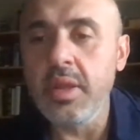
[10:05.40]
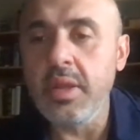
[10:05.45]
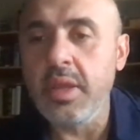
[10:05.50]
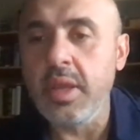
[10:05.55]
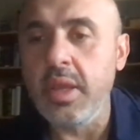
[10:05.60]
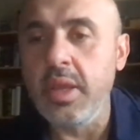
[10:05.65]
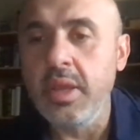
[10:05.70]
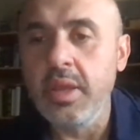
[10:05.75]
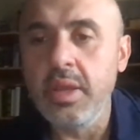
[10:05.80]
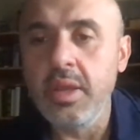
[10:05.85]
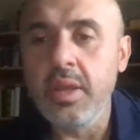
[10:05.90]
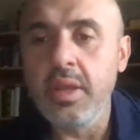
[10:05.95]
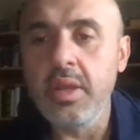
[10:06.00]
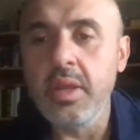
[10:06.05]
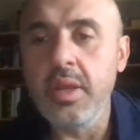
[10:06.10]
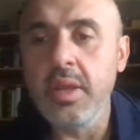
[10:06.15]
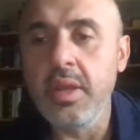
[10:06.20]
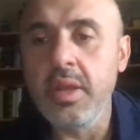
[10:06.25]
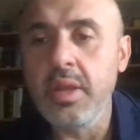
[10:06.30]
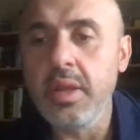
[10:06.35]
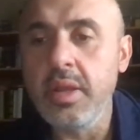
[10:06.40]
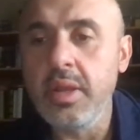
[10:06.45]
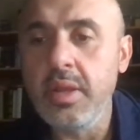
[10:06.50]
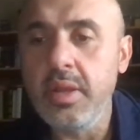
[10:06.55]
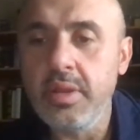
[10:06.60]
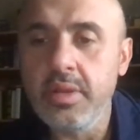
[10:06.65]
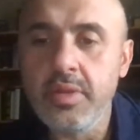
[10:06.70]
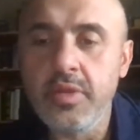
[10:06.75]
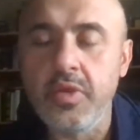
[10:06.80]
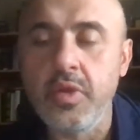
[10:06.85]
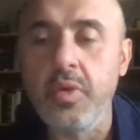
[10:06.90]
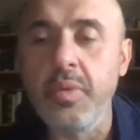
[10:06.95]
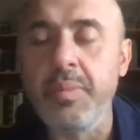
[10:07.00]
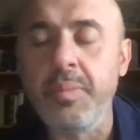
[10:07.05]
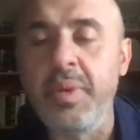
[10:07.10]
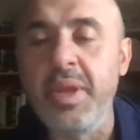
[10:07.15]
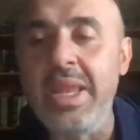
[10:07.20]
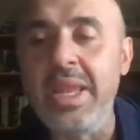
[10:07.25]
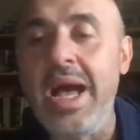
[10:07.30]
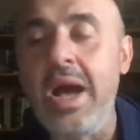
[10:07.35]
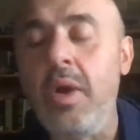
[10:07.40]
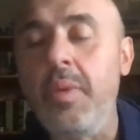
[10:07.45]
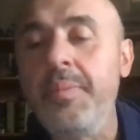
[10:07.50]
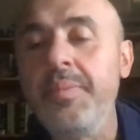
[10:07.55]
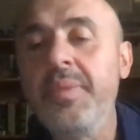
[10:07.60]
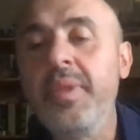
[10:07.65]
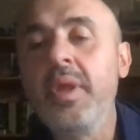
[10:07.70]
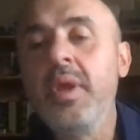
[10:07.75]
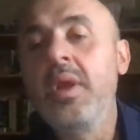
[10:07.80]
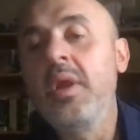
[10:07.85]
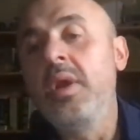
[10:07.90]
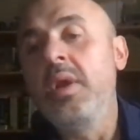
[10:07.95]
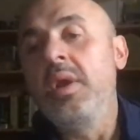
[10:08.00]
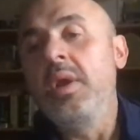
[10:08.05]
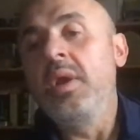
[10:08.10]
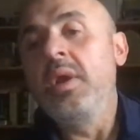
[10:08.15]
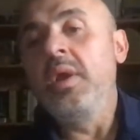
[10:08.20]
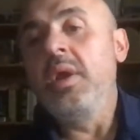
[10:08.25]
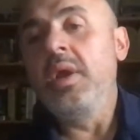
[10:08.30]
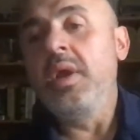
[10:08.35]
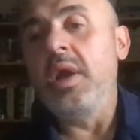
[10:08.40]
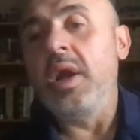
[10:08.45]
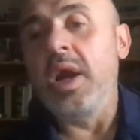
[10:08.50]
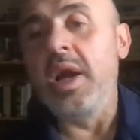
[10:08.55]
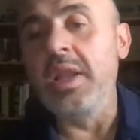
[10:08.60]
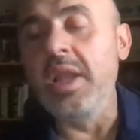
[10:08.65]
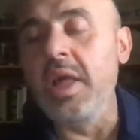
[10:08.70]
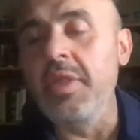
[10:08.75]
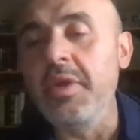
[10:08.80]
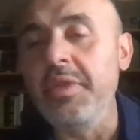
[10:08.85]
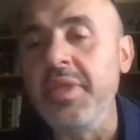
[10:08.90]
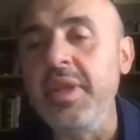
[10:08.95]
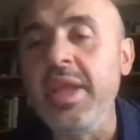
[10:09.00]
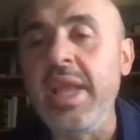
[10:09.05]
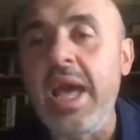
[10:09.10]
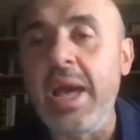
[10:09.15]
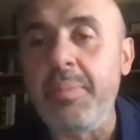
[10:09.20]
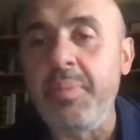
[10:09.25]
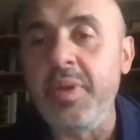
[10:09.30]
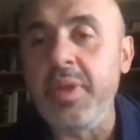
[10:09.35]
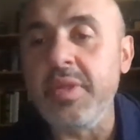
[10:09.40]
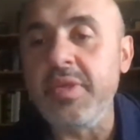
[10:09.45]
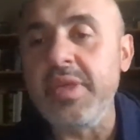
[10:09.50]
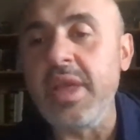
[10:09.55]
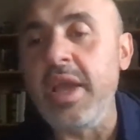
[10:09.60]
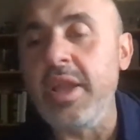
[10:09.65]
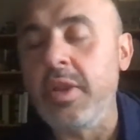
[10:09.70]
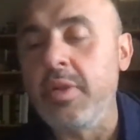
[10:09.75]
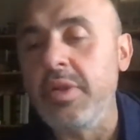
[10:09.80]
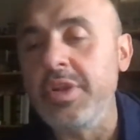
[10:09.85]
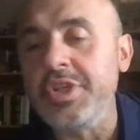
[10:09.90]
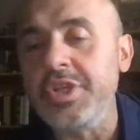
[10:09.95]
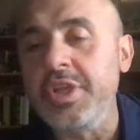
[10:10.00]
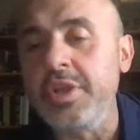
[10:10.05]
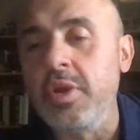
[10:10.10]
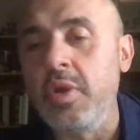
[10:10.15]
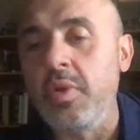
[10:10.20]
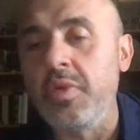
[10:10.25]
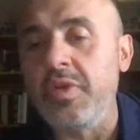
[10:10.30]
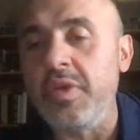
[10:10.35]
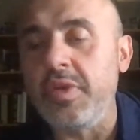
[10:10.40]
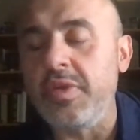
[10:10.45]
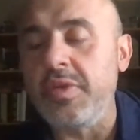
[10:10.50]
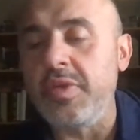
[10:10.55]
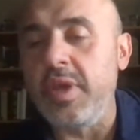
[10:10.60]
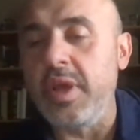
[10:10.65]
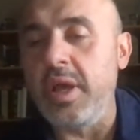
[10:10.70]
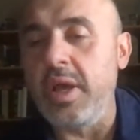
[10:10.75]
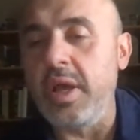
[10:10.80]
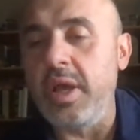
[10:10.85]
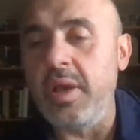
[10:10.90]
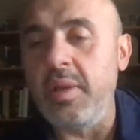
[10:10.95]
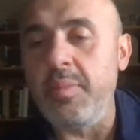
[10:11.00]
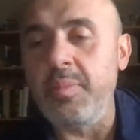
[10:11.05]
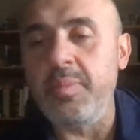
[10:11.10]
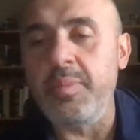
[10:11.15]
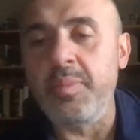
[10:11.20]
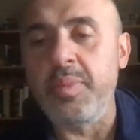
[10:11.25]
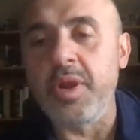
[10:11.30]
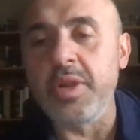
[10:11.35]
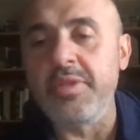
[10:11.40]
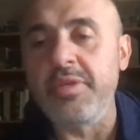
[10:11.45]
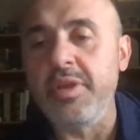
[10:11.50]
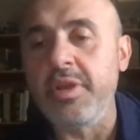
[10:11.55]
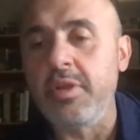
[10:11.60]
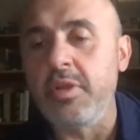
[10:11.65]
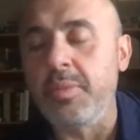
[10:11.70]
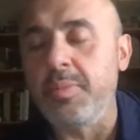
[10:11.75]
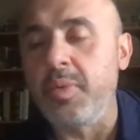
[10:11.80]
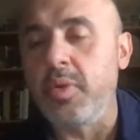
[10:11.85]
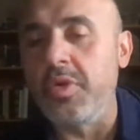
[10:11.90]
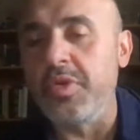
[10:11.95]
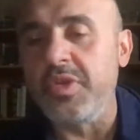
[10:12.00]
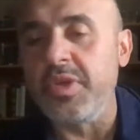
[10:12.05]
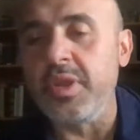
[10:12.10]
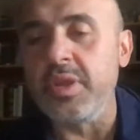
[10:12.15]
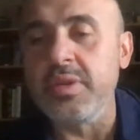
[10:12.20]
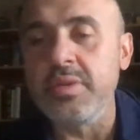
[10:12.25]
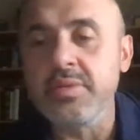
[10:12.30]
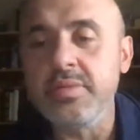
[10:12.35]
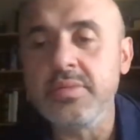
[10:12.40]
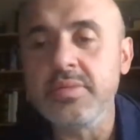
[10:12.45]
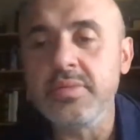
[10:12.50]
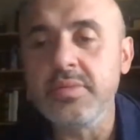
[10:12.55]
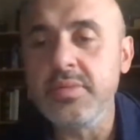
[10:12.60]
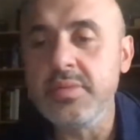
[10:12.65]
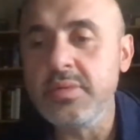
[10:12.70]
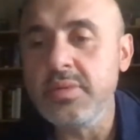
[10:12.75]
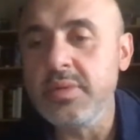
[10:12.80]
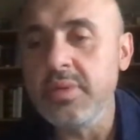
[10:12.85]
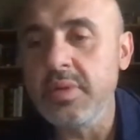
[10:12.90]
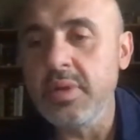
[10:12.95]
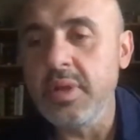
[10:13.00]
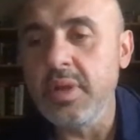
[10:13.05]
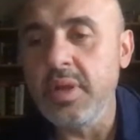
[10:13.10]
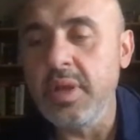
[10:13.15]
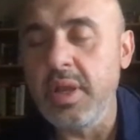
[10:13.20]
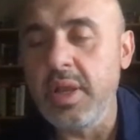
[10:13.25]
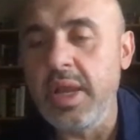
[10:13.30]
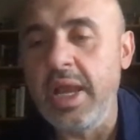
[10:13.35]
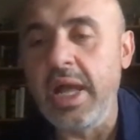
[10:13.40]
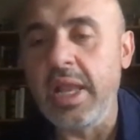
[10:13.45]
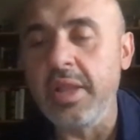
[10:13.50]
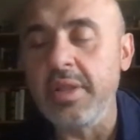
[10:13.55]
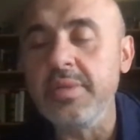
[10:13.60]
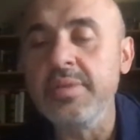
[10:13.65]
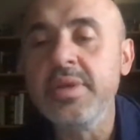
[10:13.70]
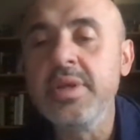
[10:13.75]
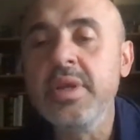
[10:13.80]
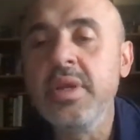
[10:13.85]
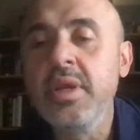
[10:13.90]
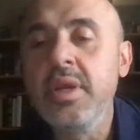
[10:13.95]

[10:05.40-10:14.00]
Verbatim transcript: Okay. So, but now another thing happens. Sai Christian knows this uh, particular person, Alan.